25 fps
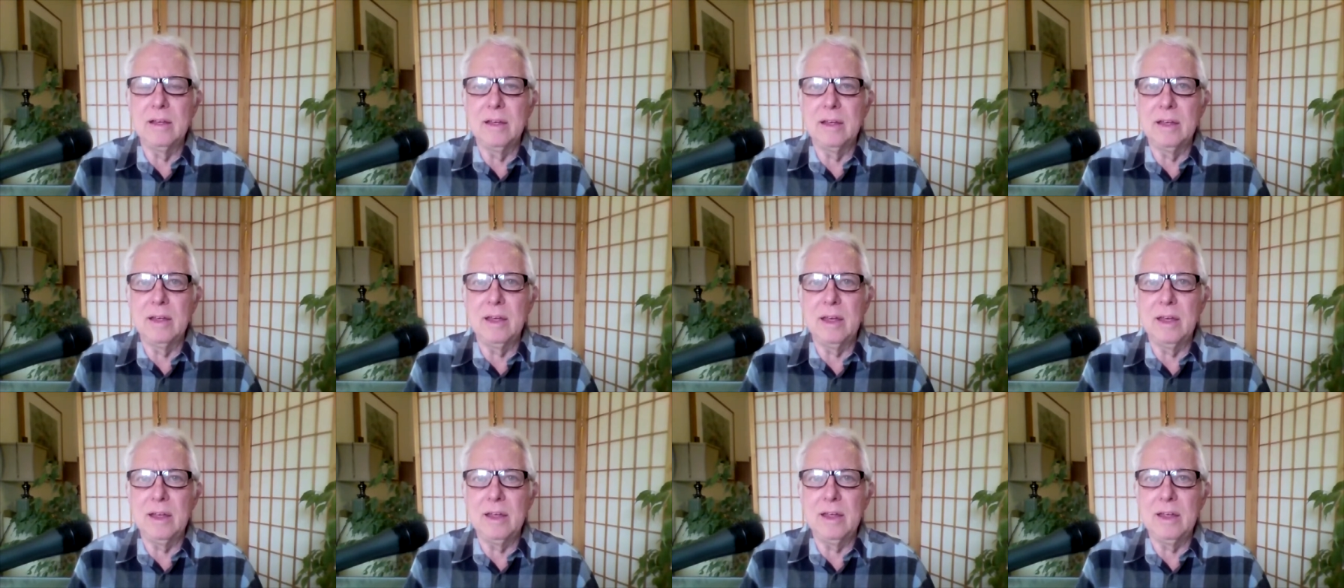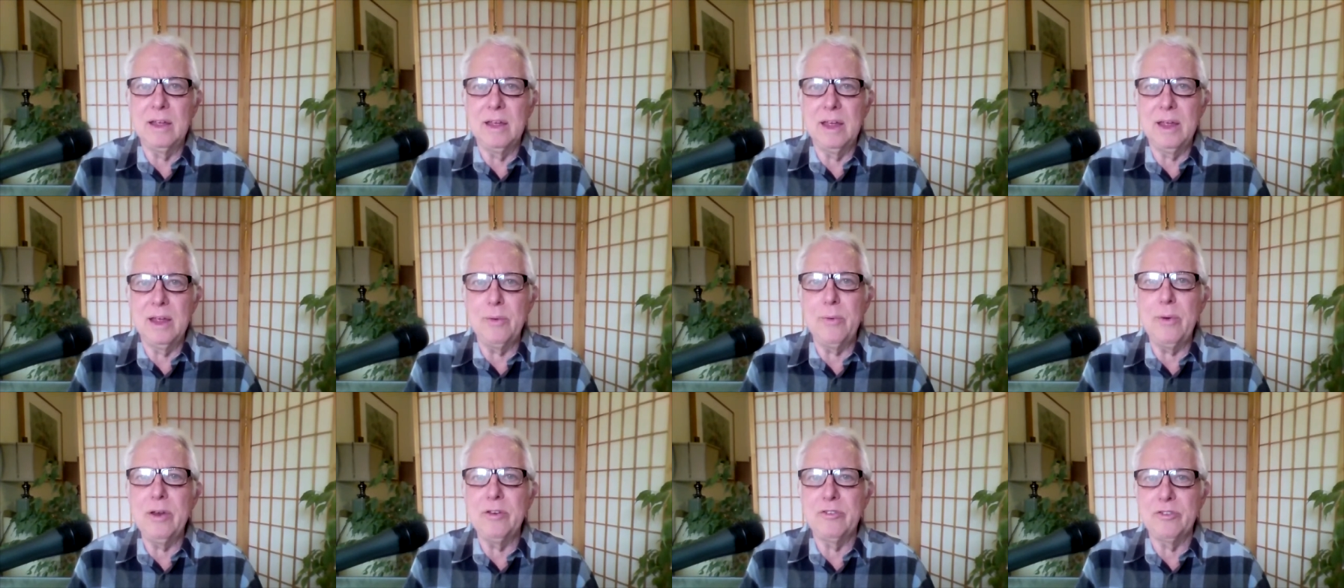he,
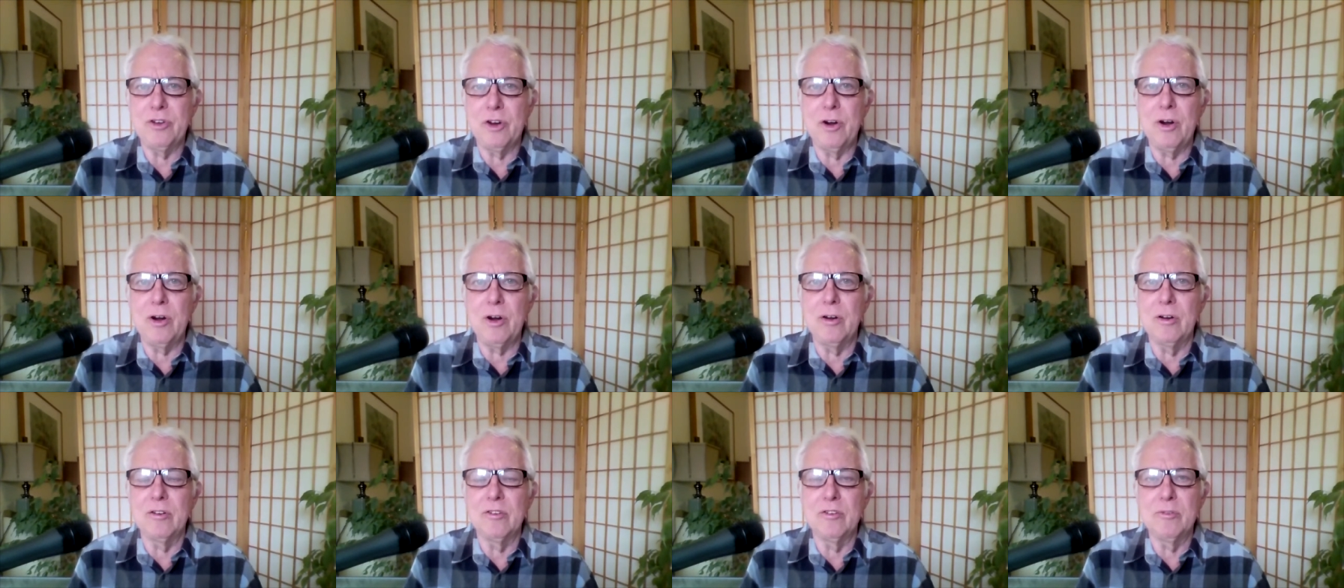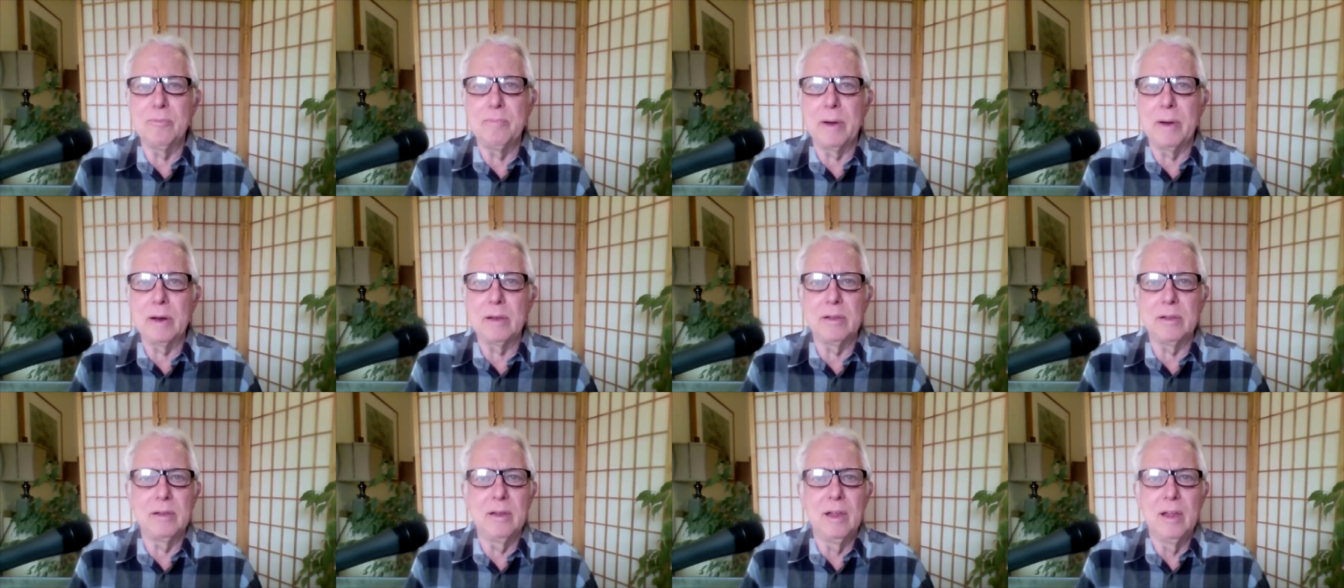he returns,
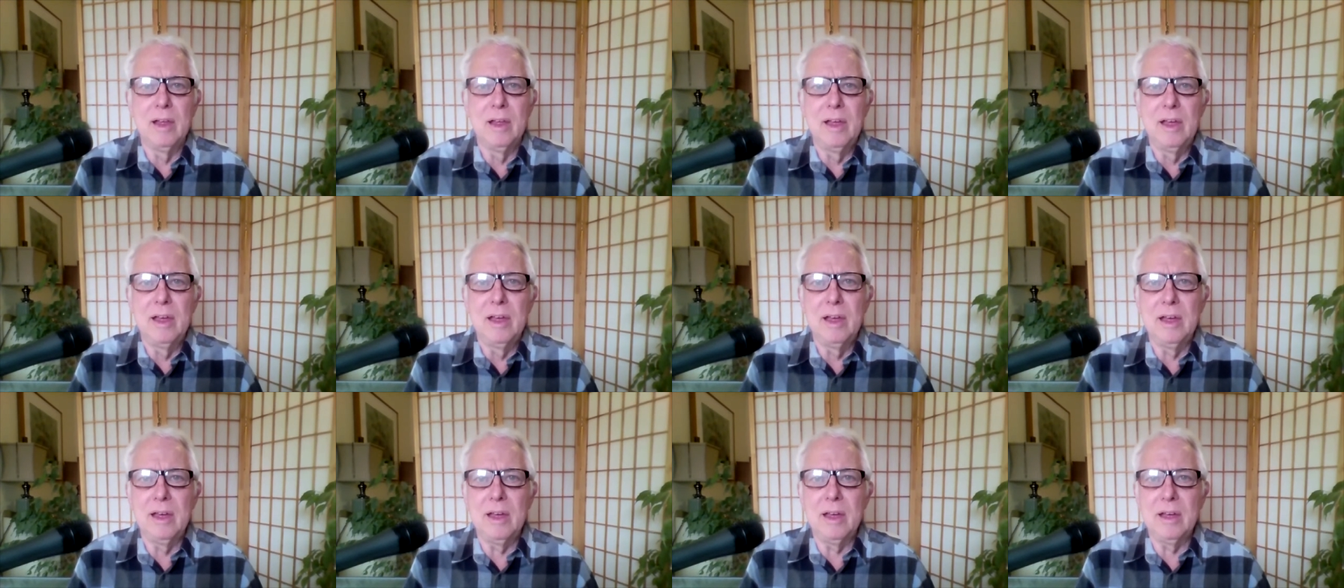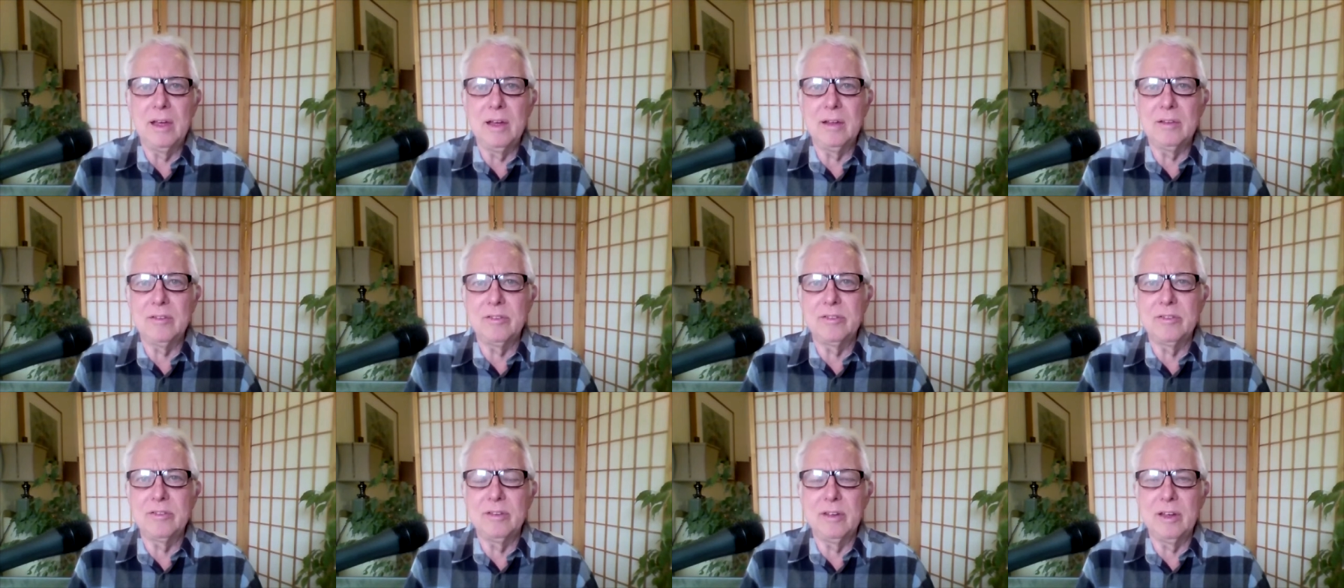but
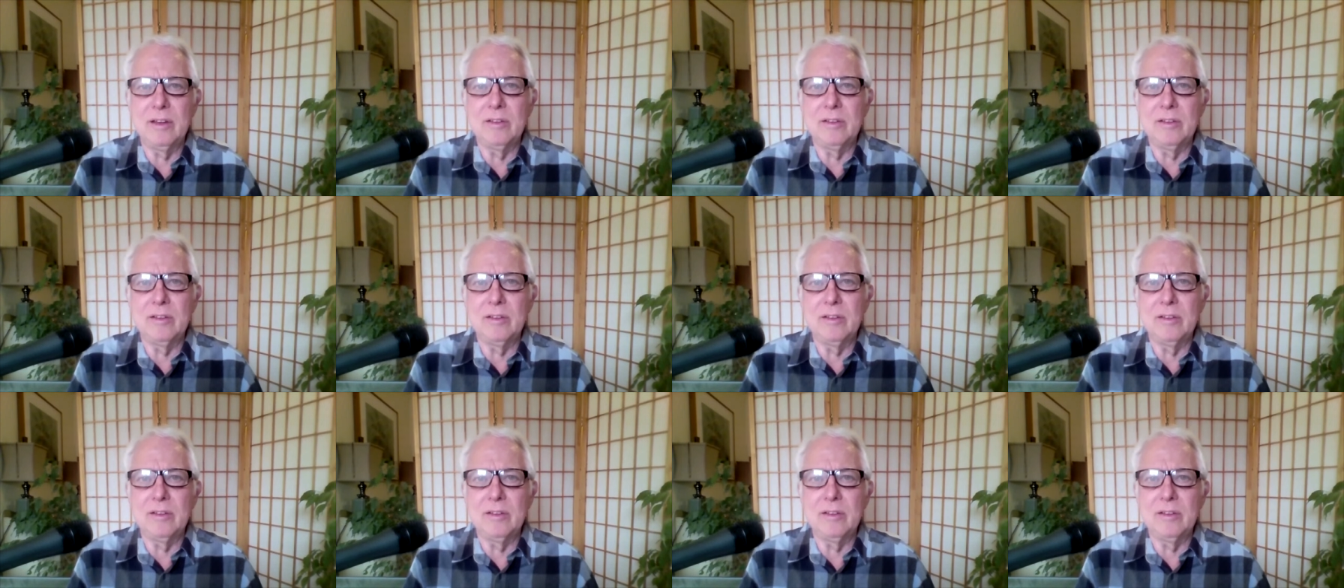it's,